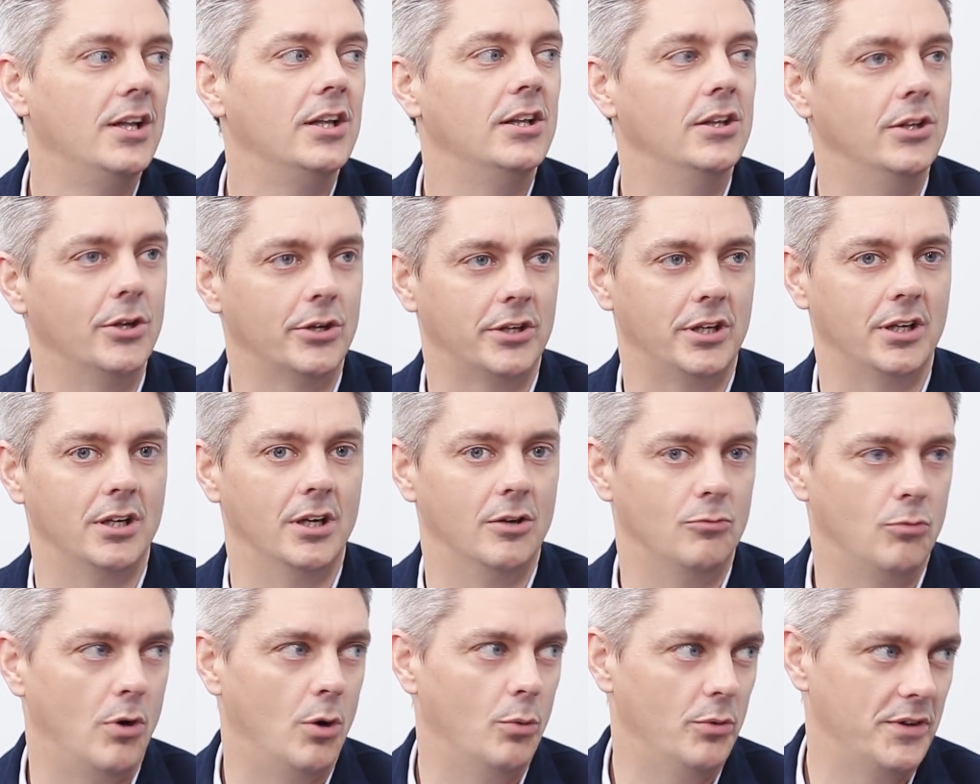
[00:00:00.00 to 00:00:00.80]
looking
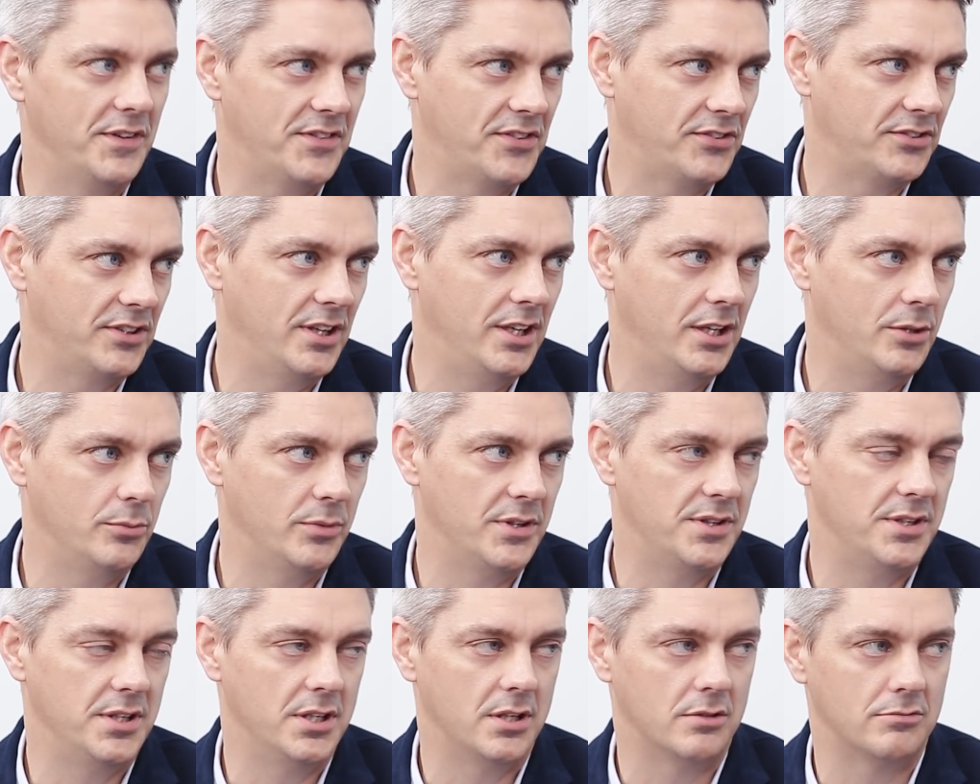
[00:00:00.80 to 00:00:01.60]
at what we've seen
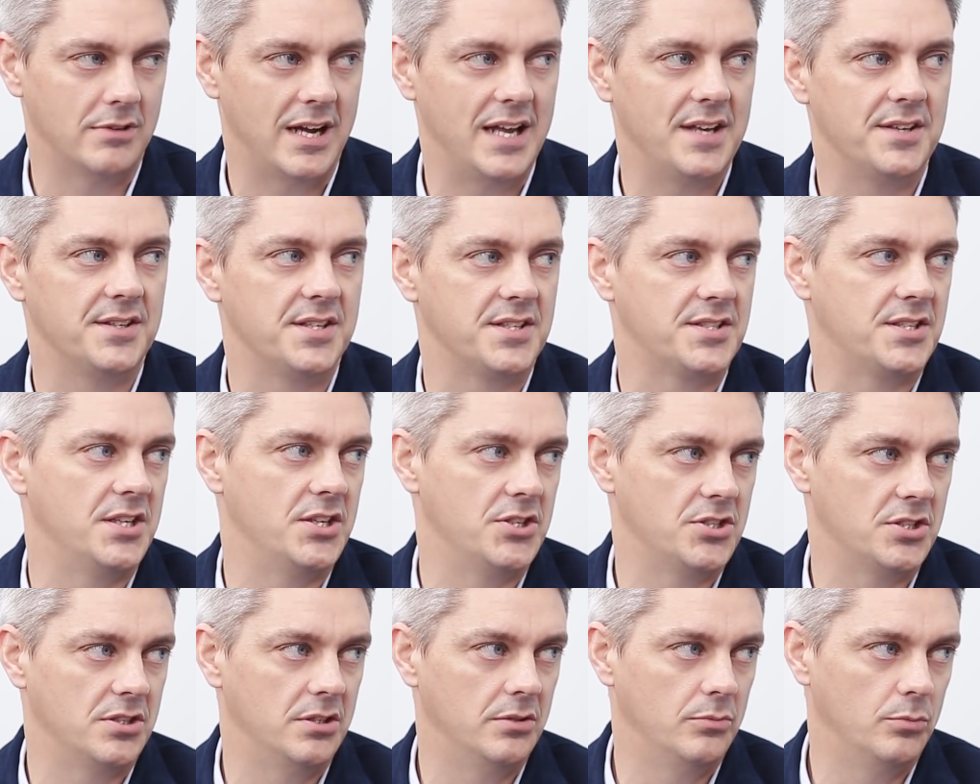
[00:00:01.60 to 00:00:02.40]
with the Iran
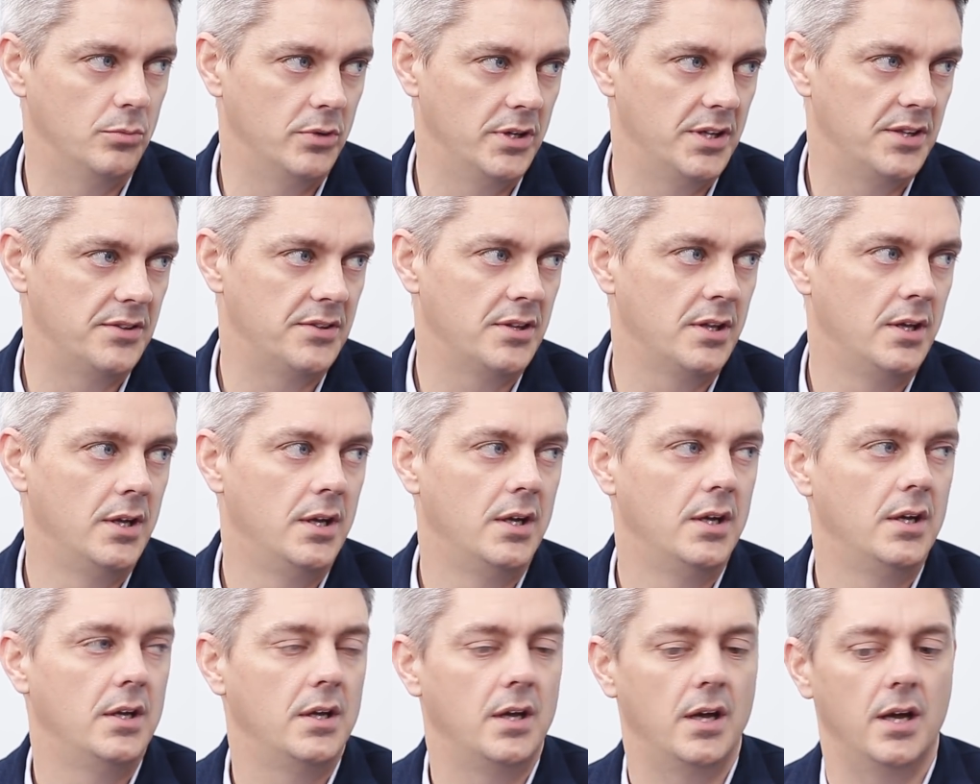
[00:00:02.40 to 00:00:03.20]
decision and with
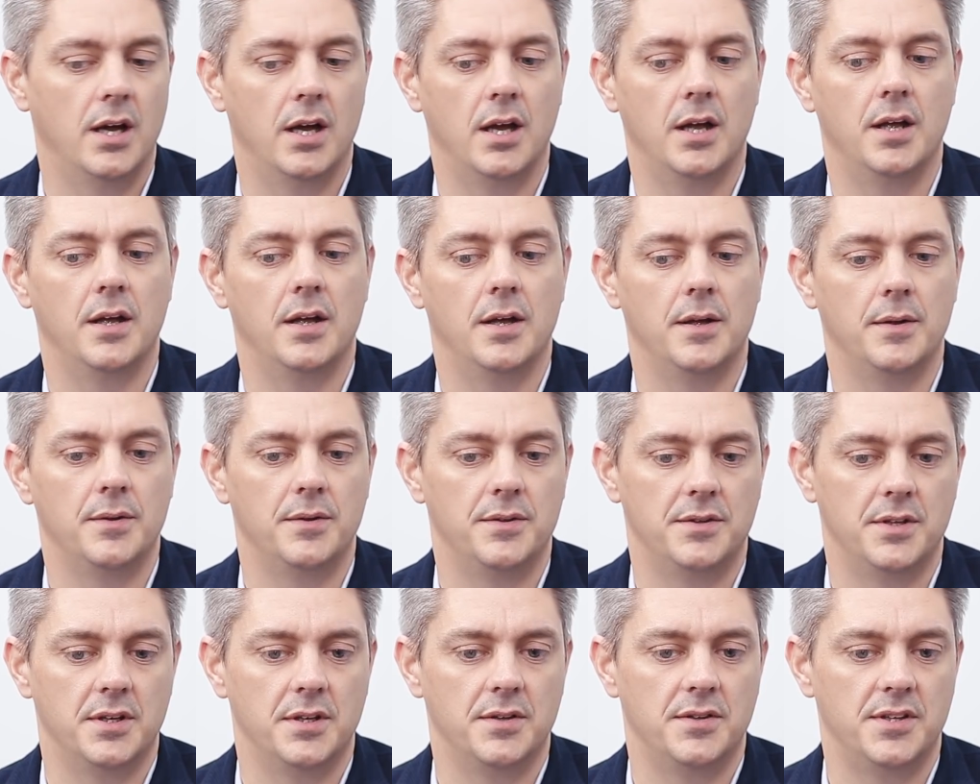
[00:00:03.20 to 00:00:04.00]

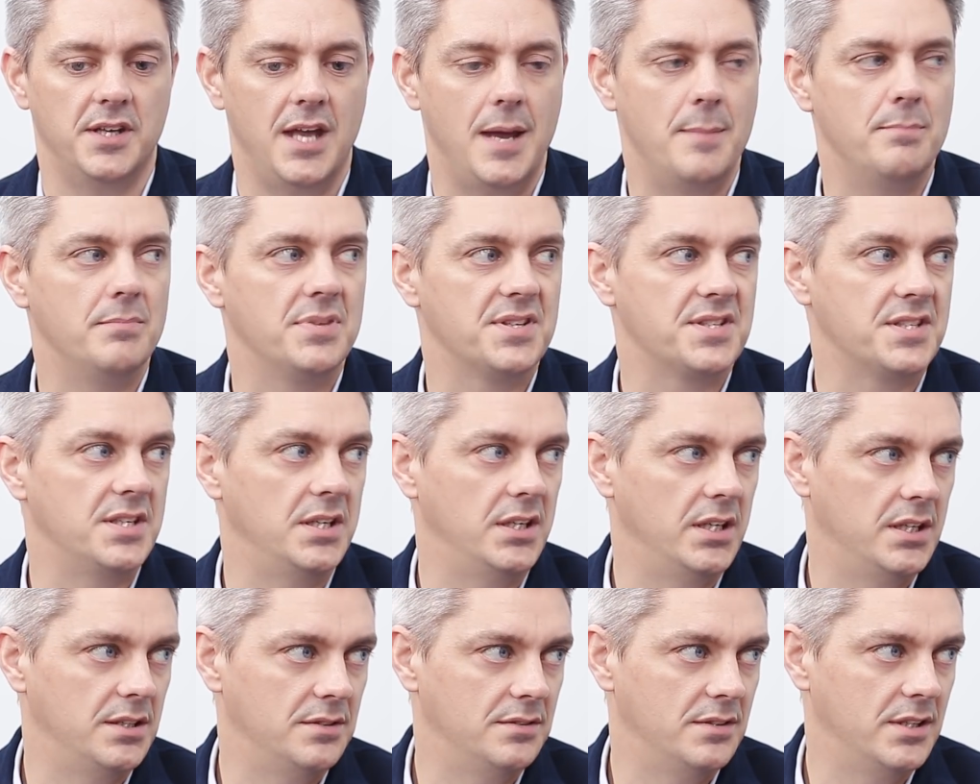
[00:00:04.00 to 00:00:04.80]
the
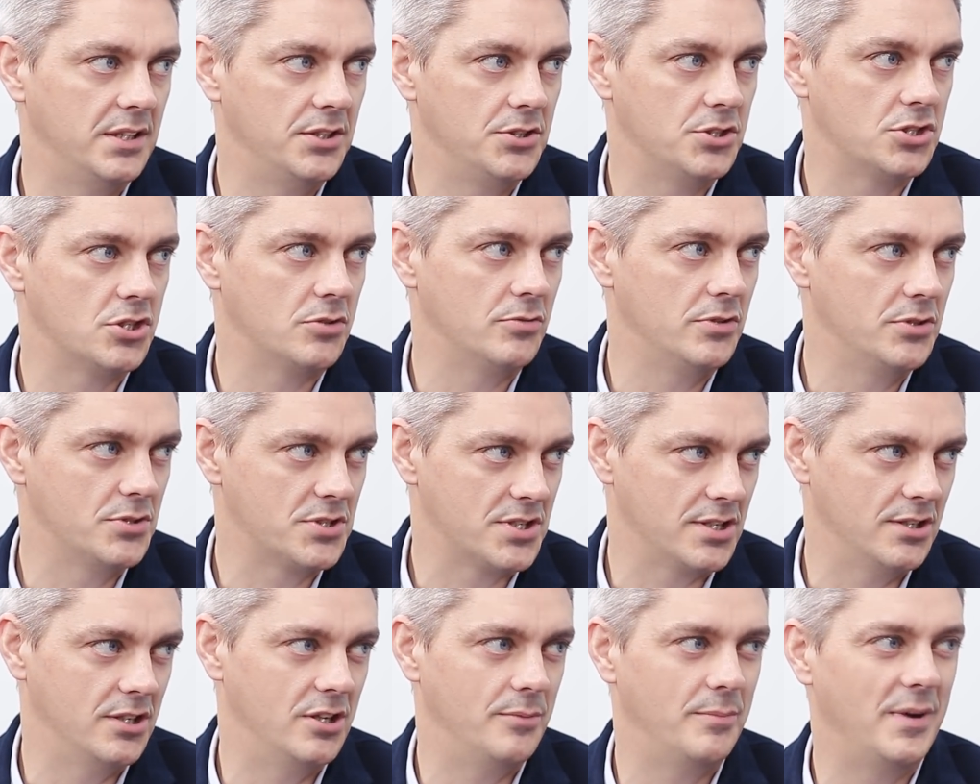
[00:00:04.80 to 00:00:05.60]
embassy in
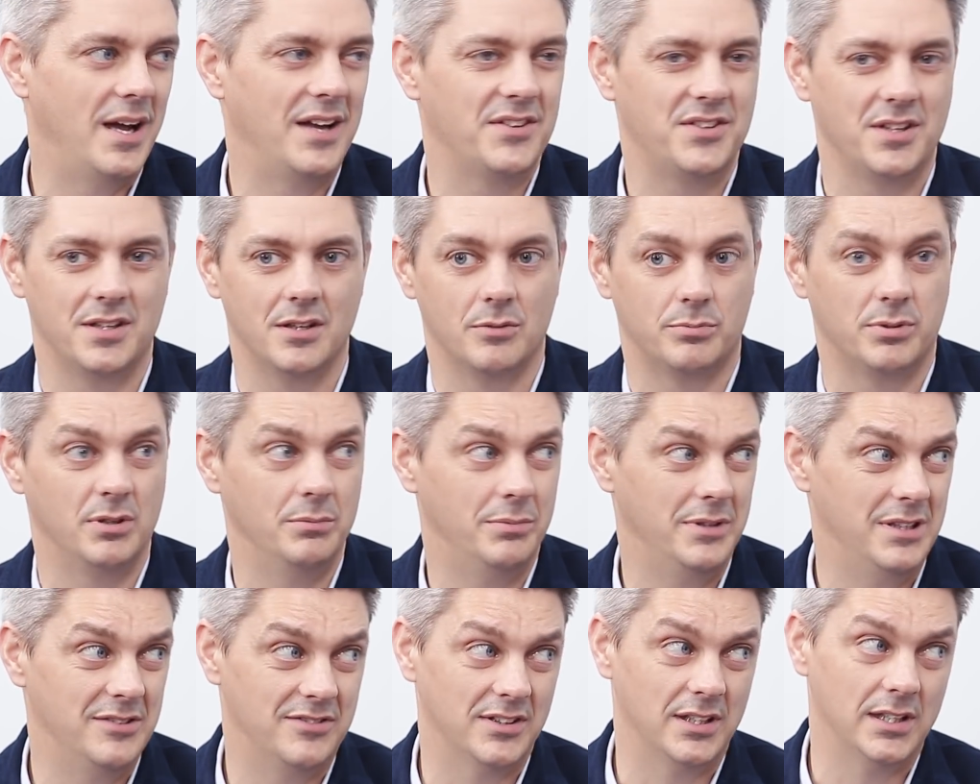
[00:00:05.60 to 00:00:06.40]
Jerusalem, I think they're
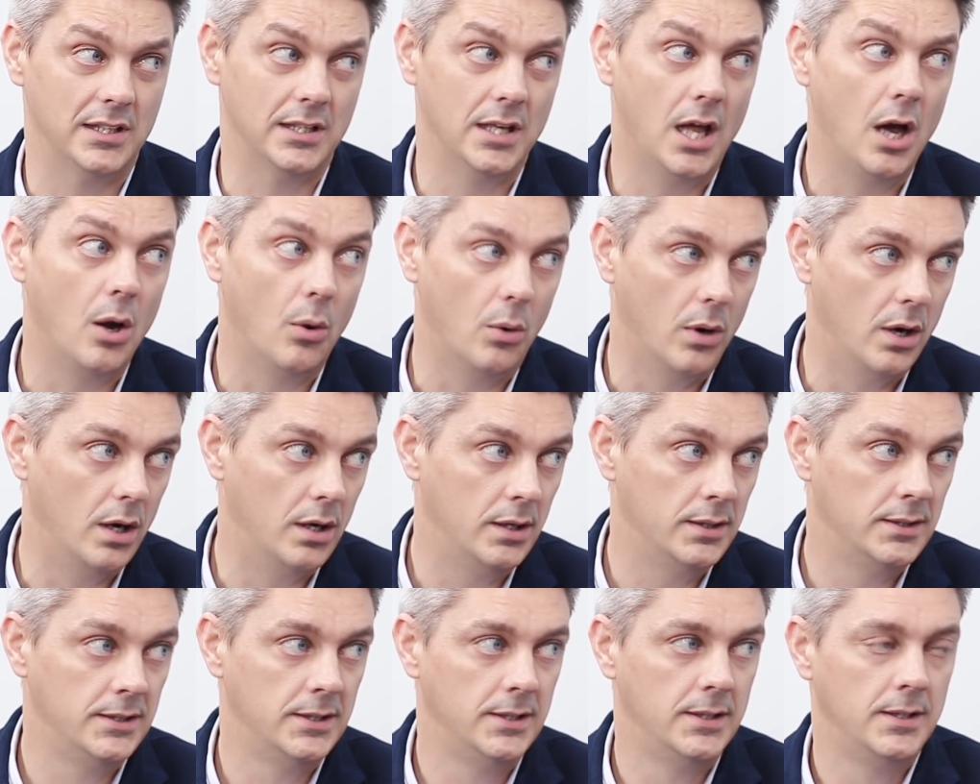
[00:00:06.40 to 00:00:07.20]
probably even lower.
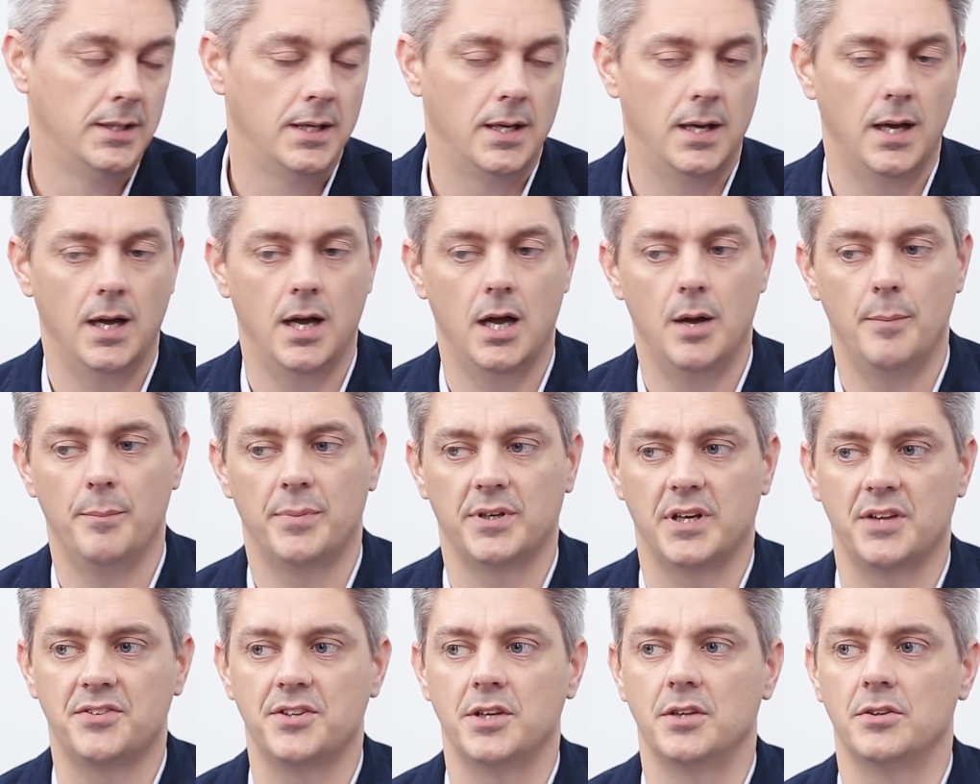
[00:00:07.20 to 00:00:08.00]

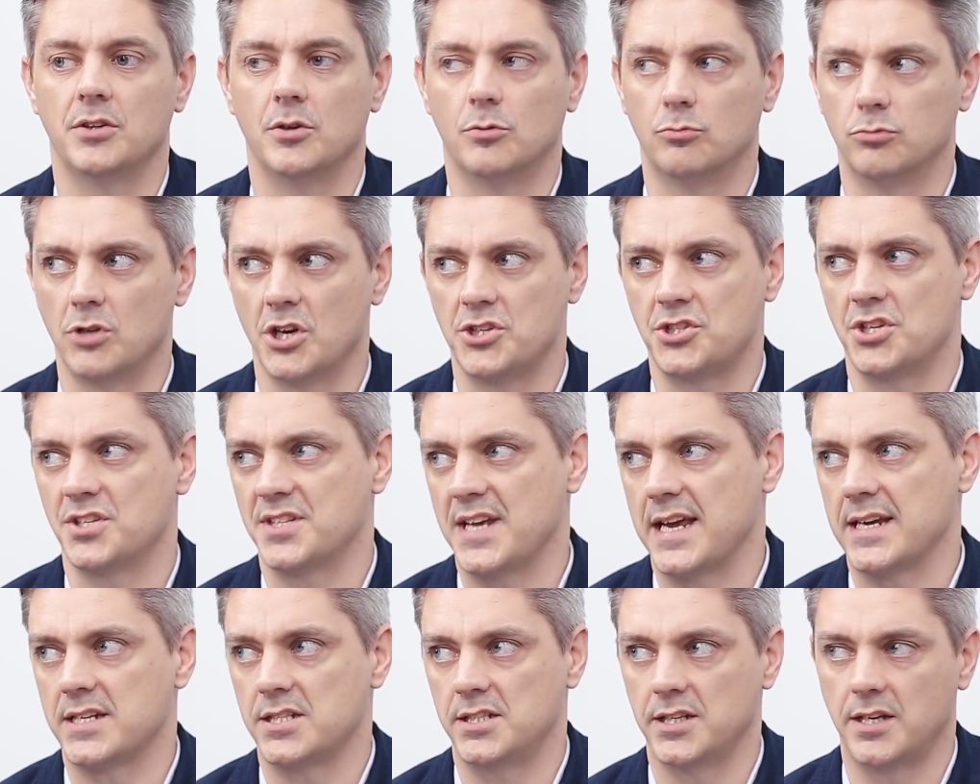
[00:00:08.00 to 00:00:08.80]
But I think that Russia's
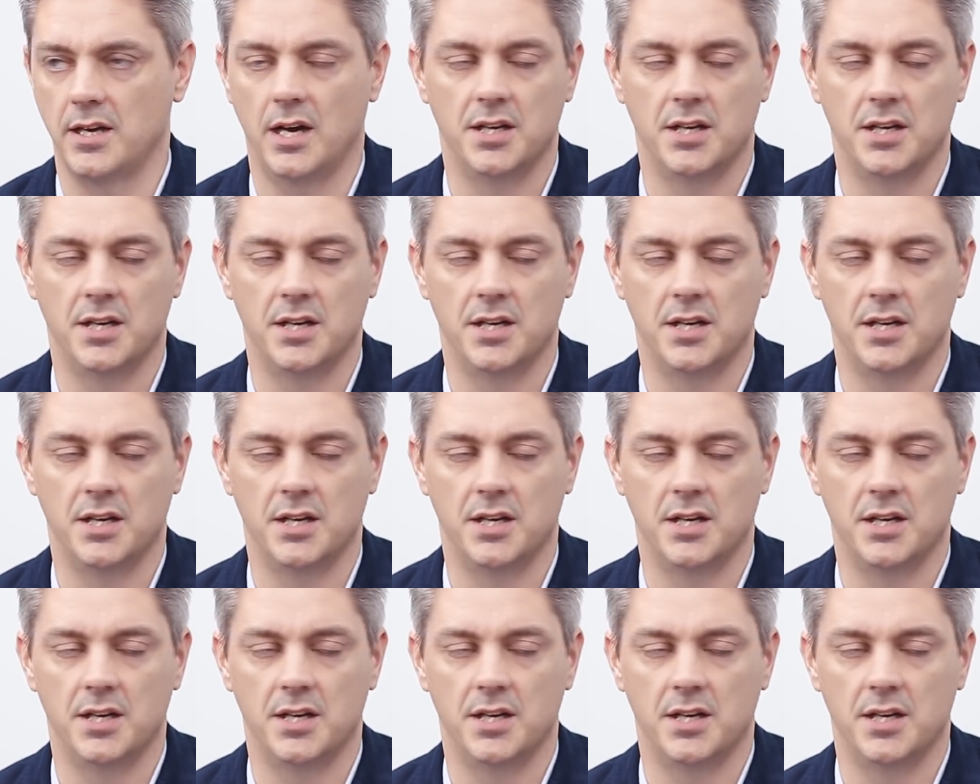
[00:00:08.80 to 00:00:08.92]
actually